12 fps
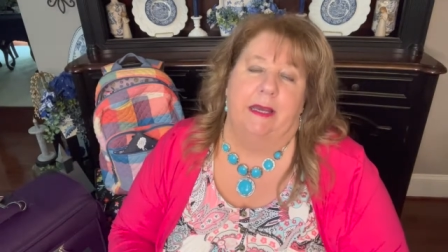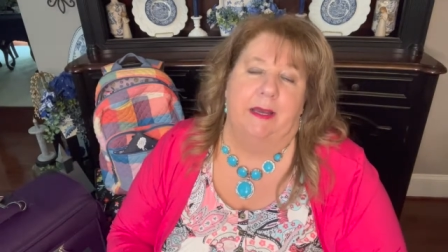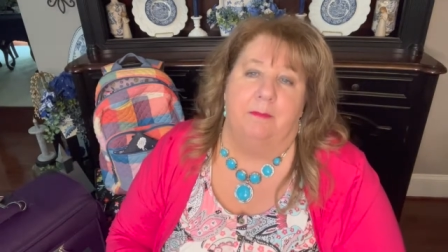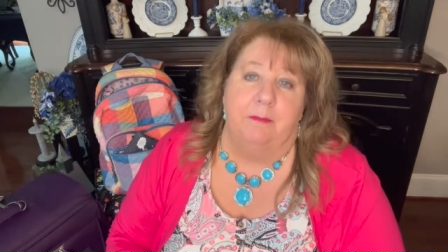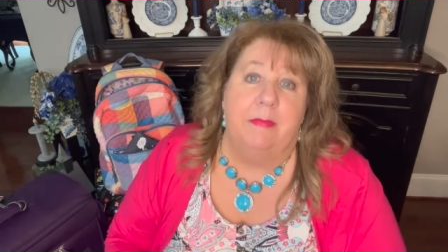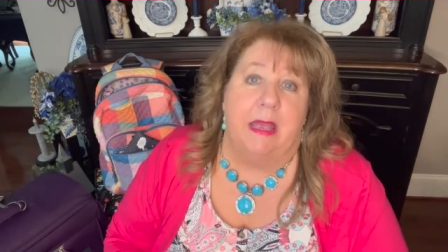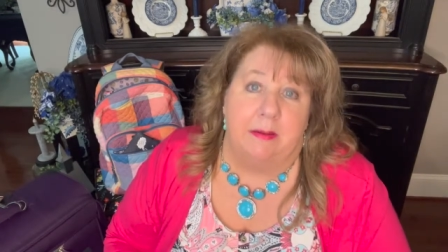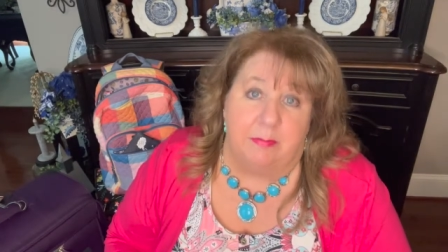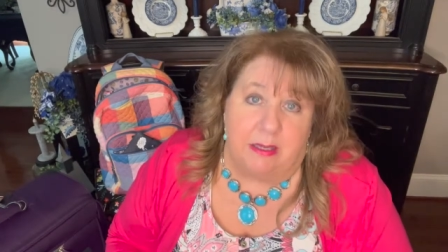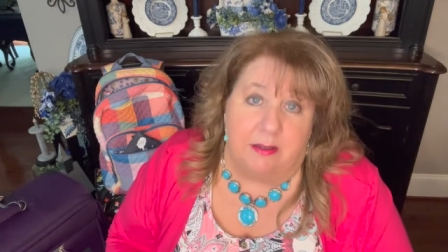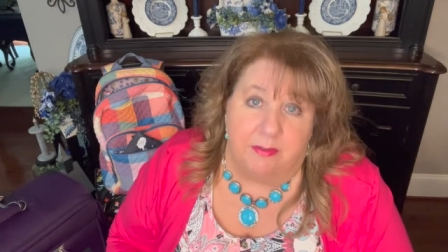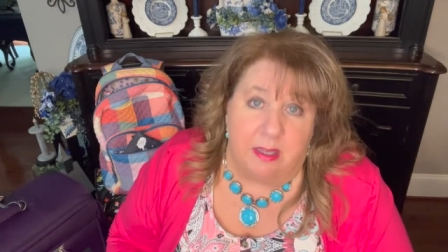
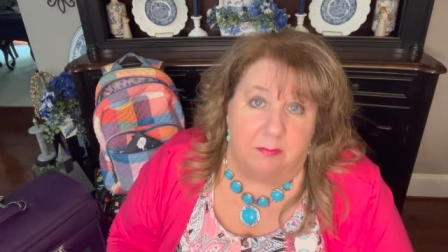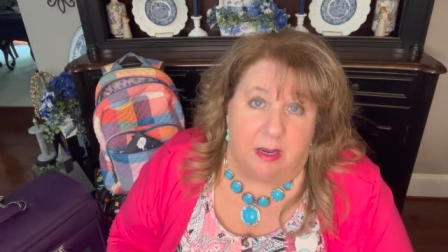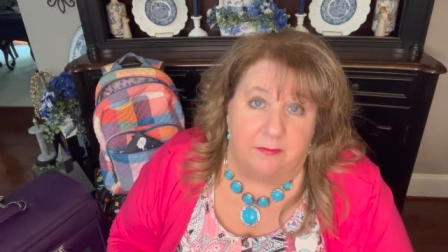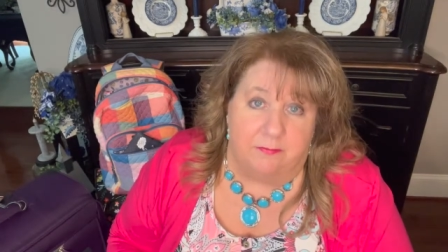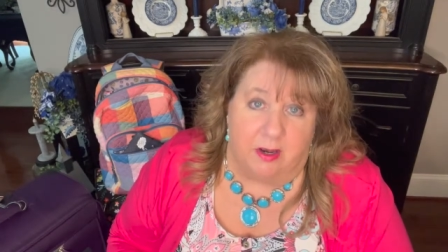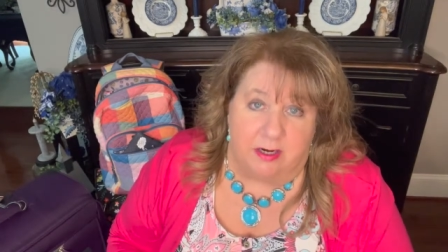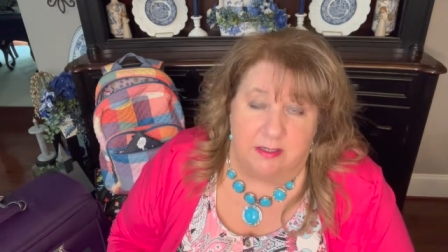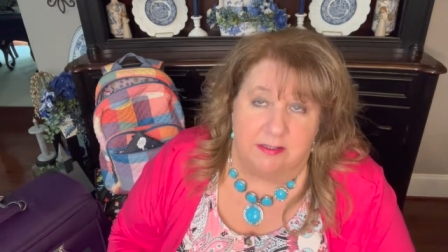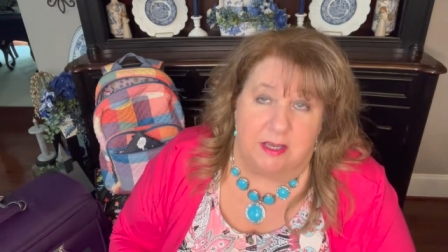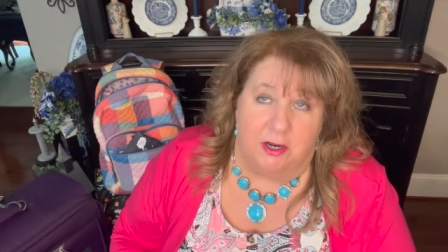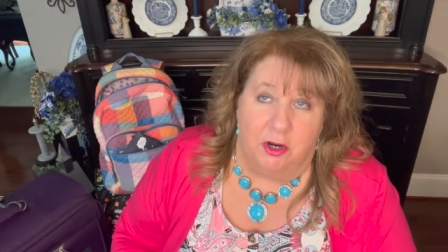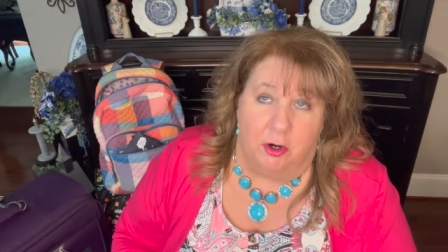Maybe they might find us.
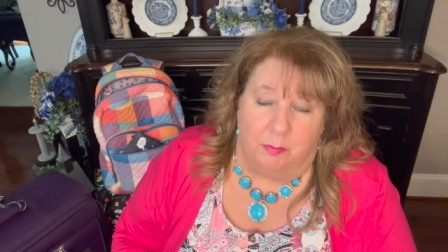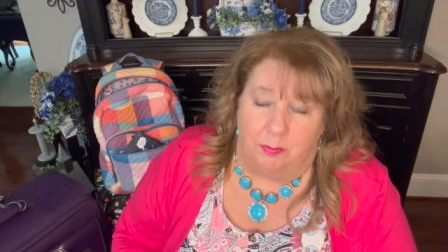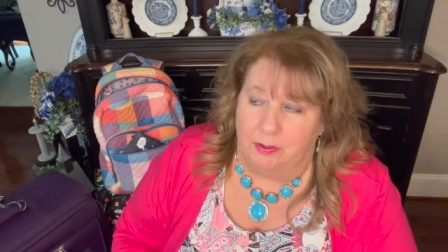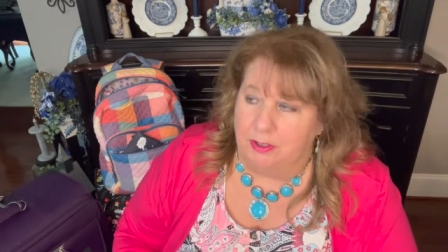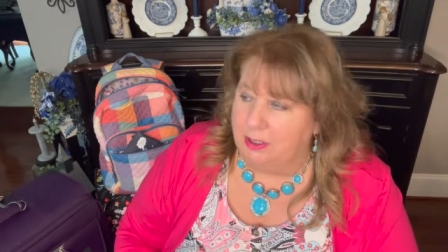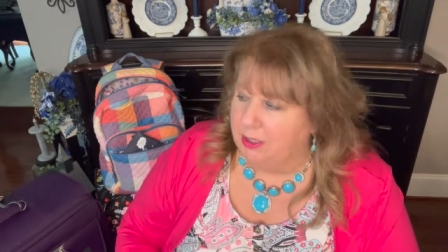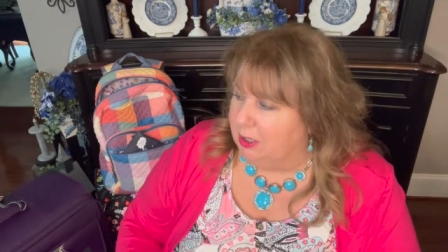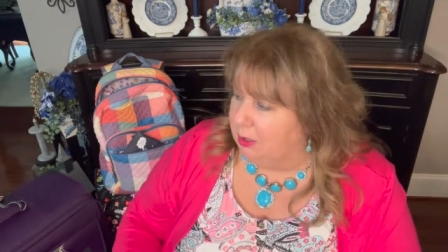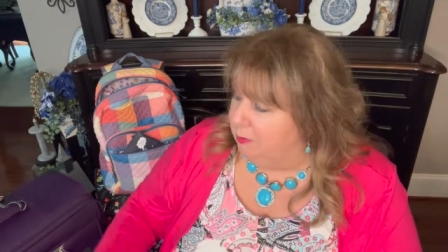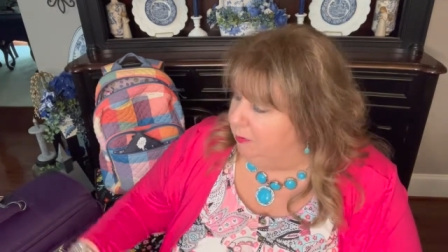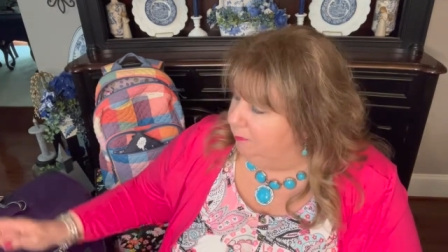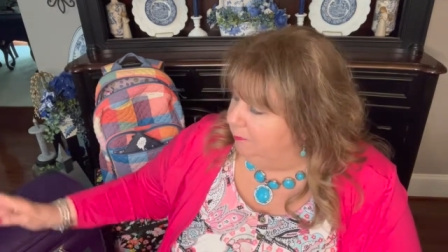I hope, you
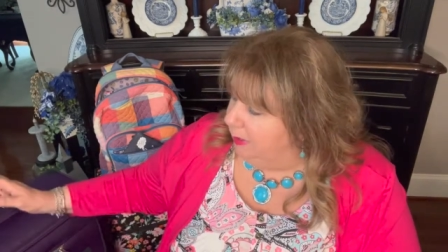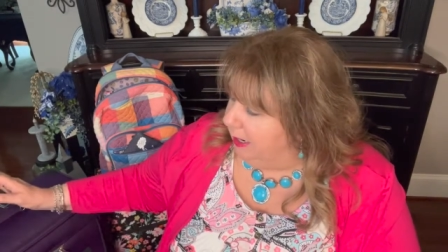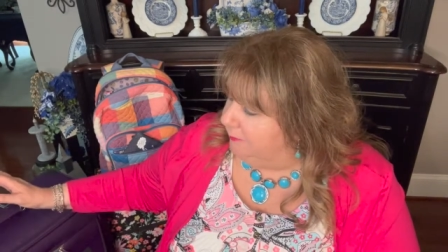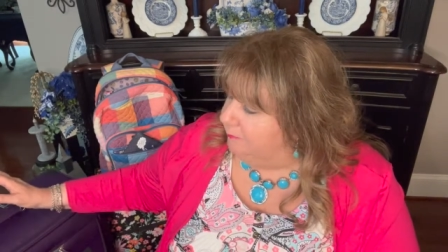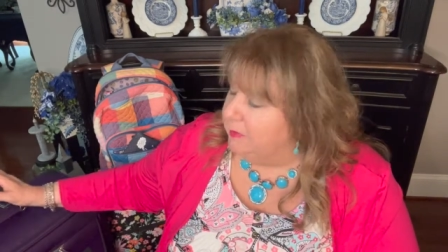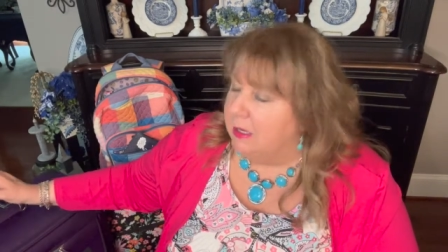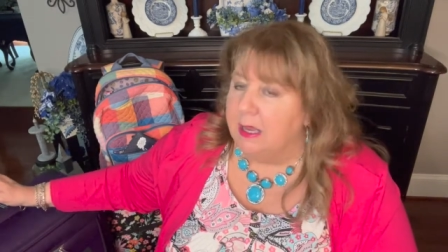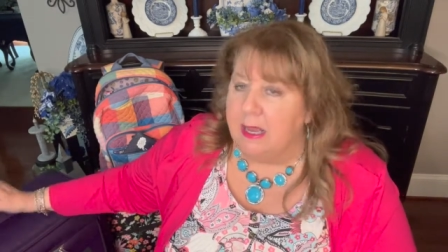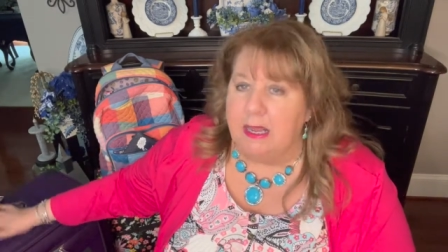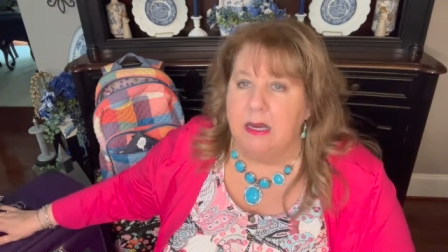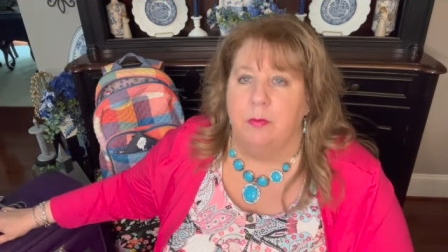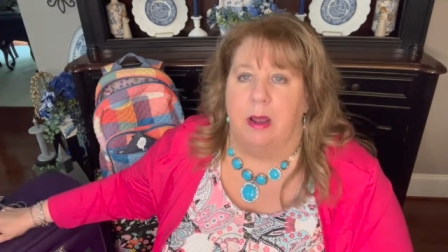know. But
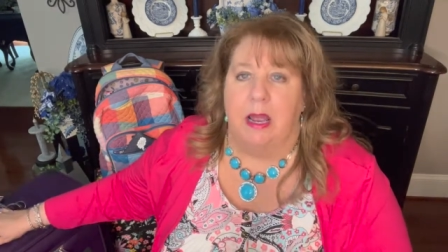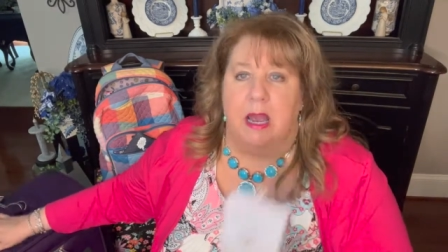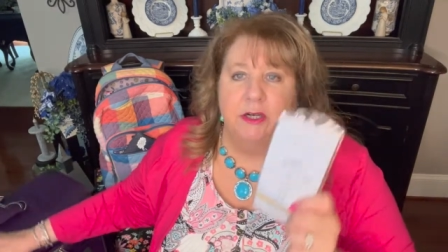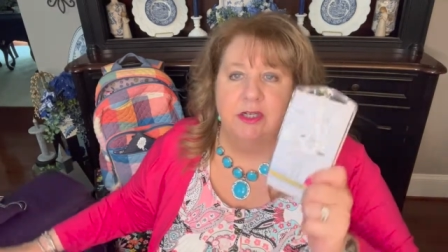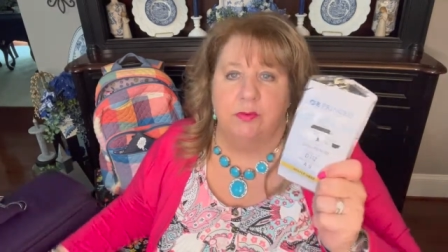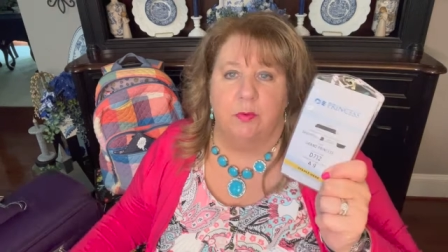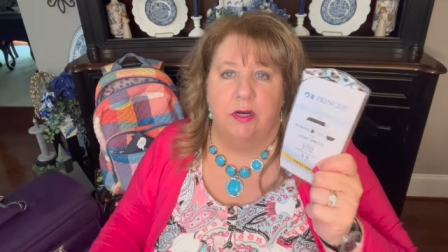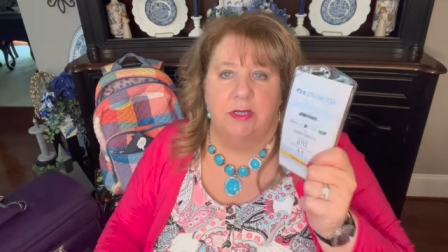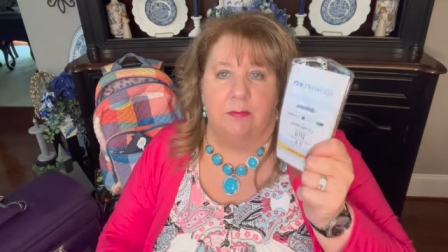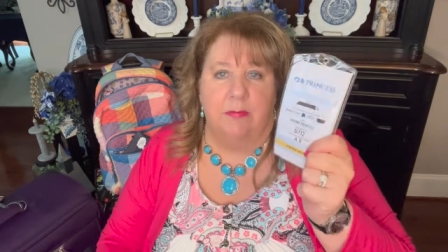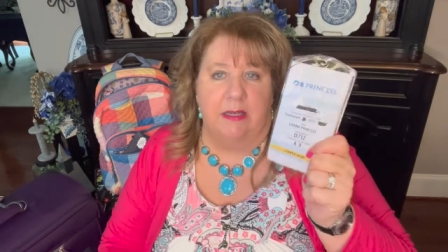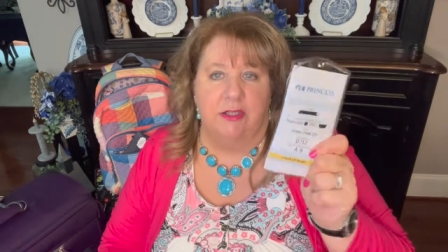anyway, I just wanted
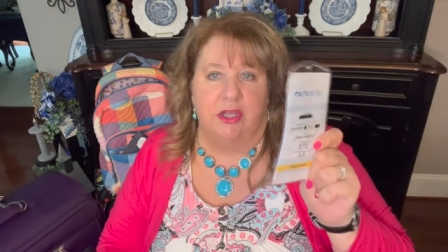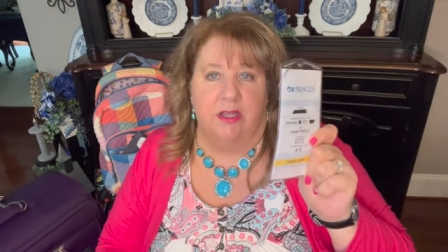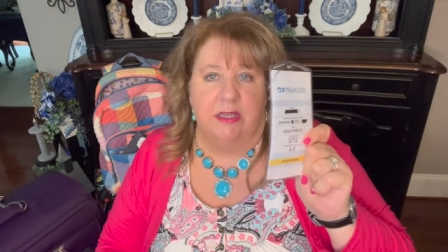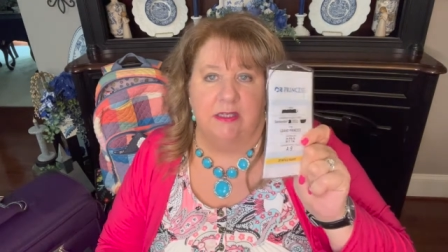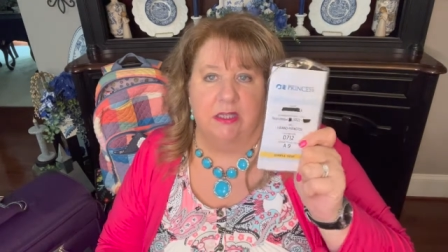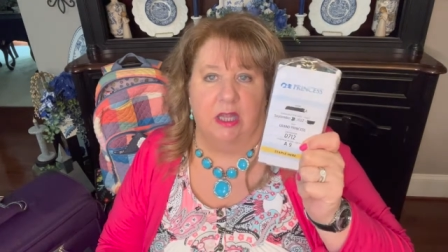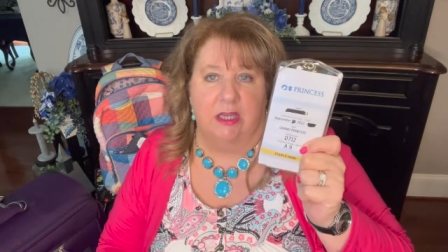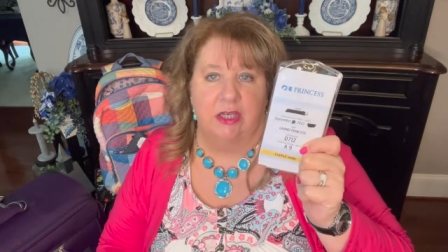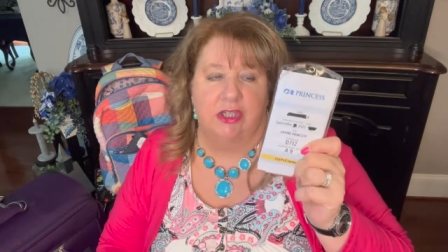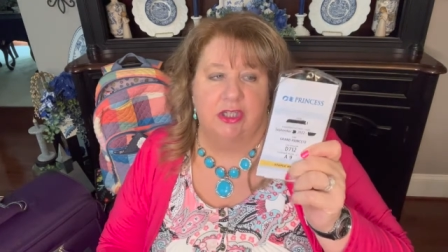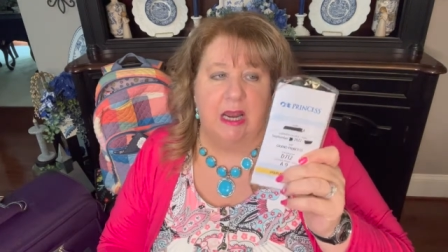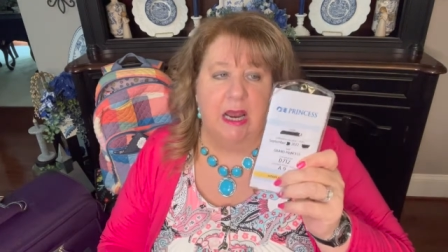to mention these
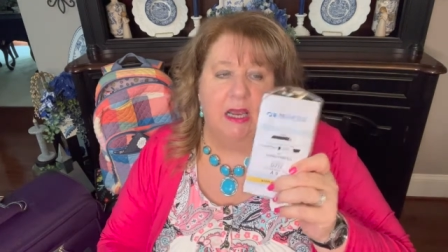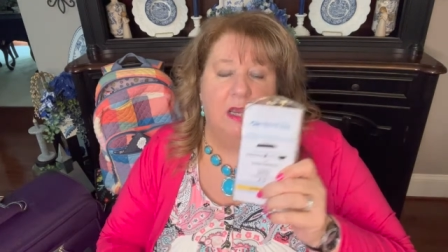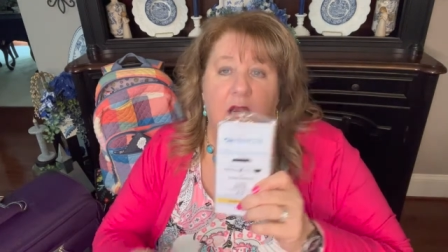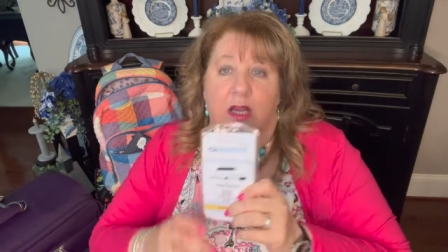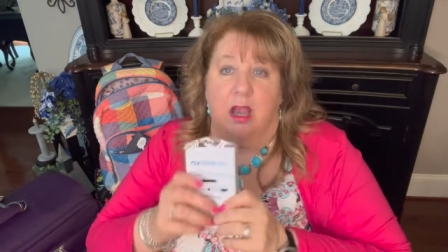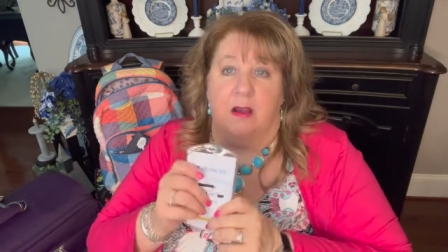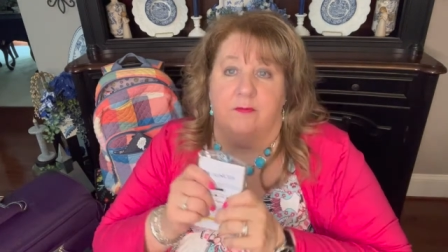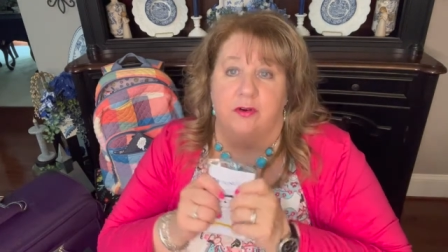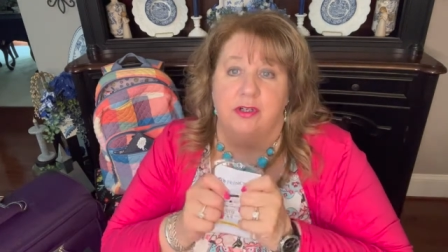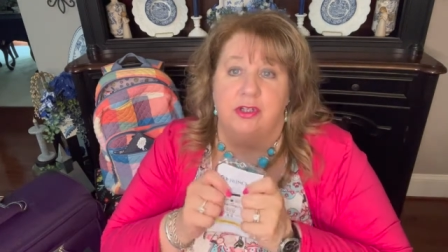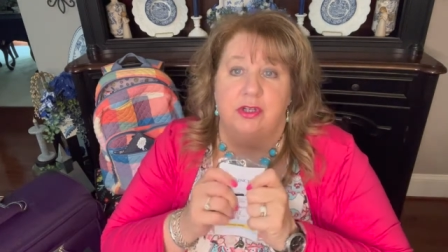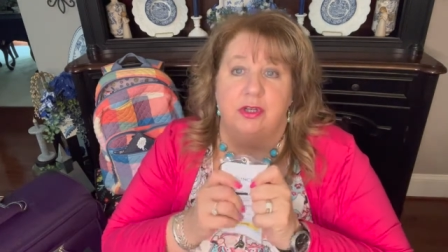luggage tag
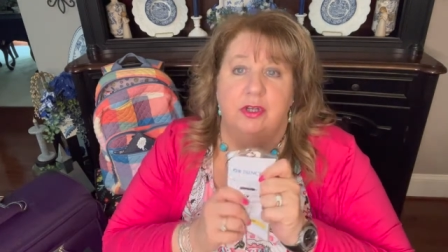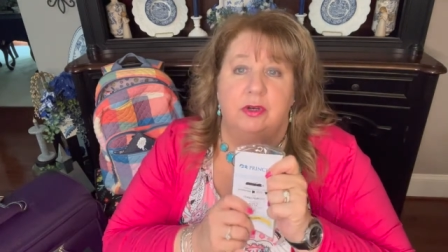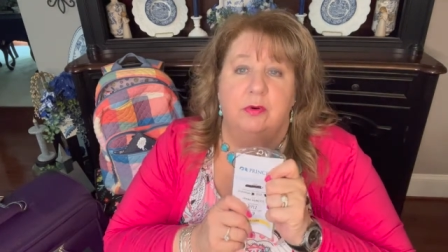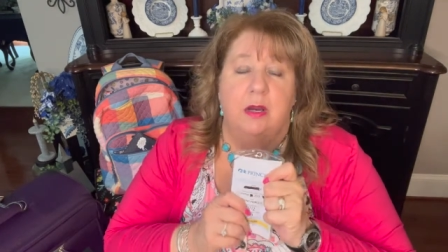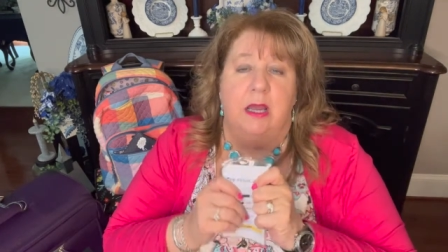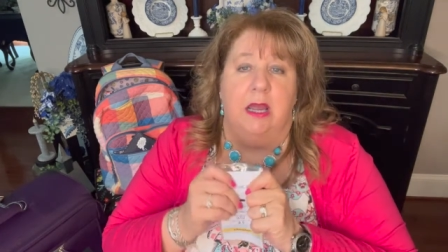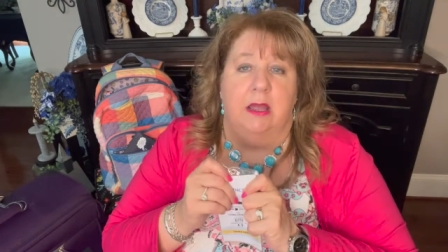covers to you.